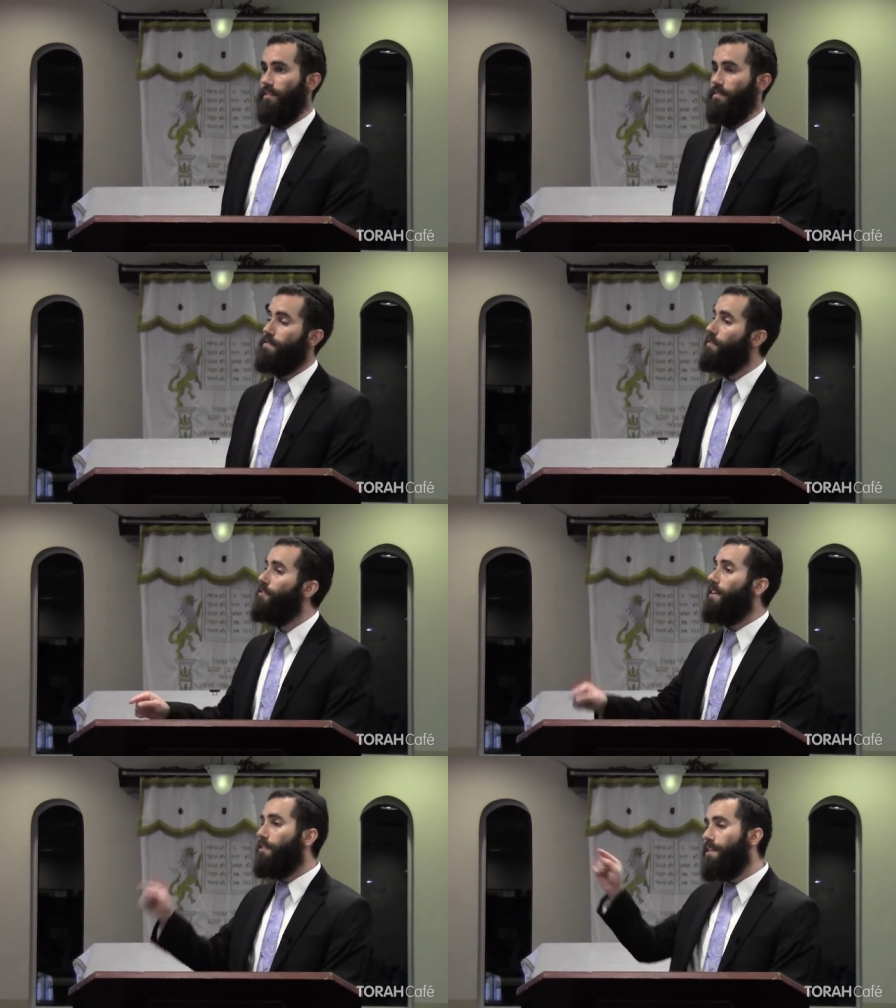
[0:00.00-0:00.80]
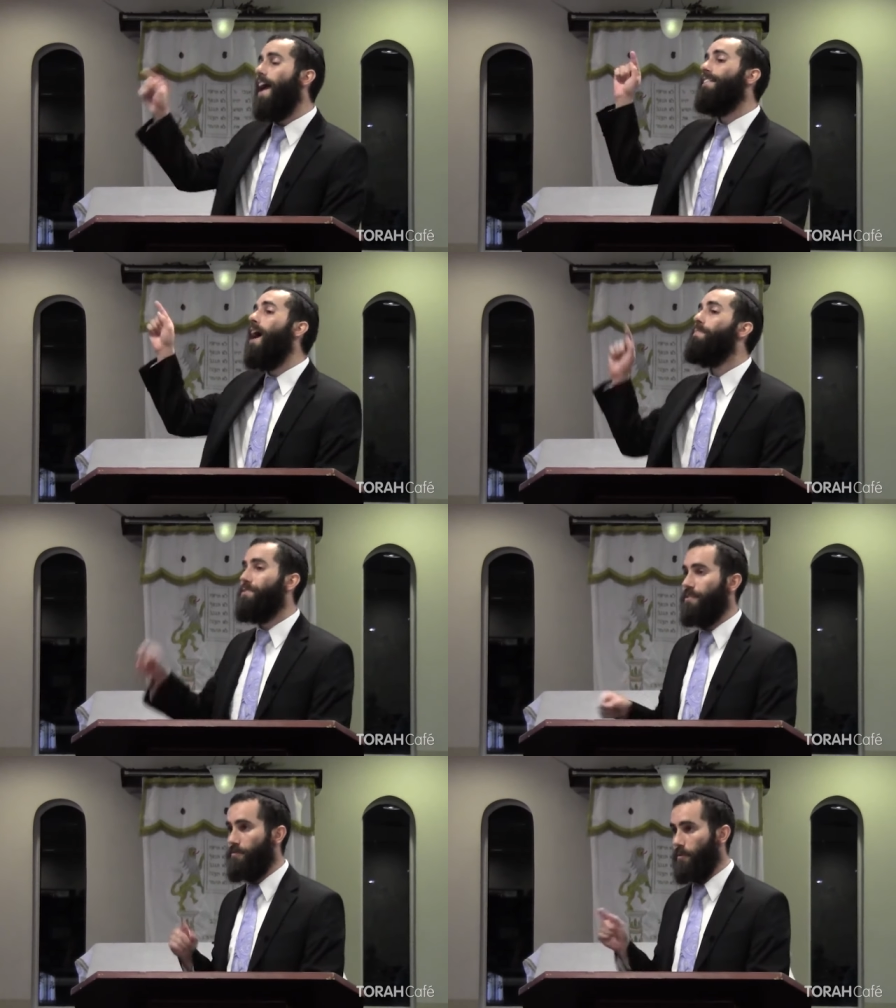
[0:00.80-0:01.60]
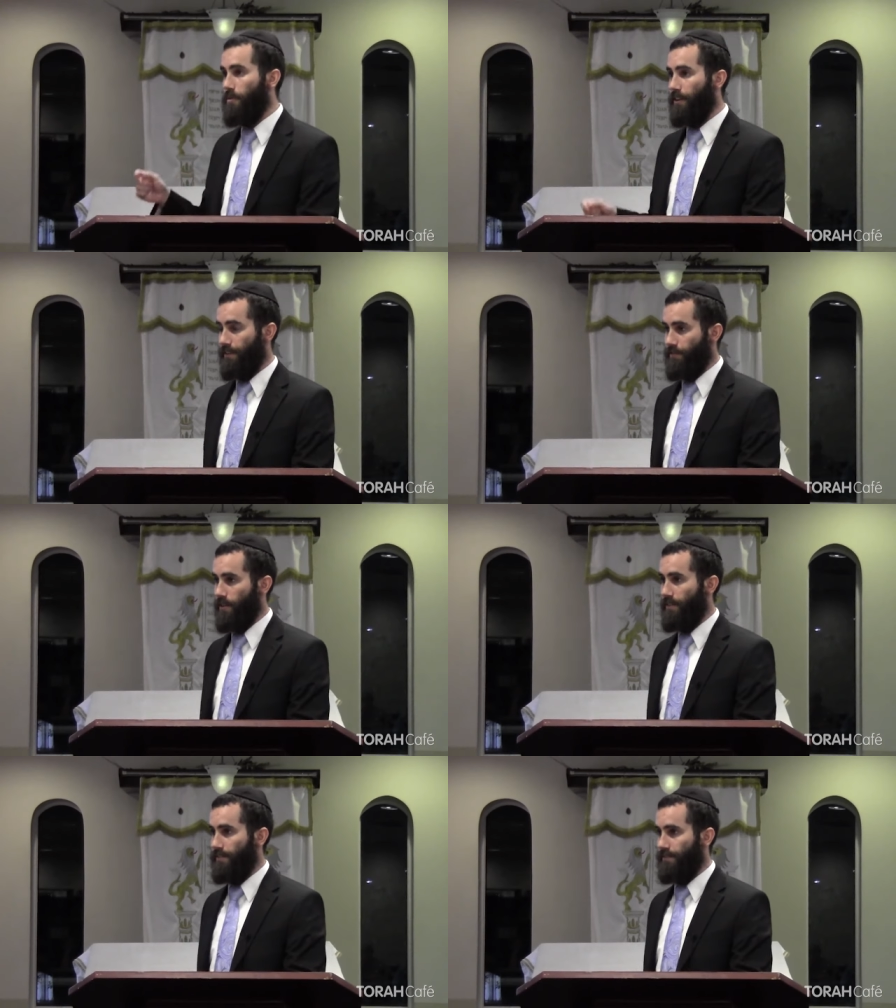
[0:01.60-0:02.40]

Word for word: He fulfilled the exact opposite of what we're looking for.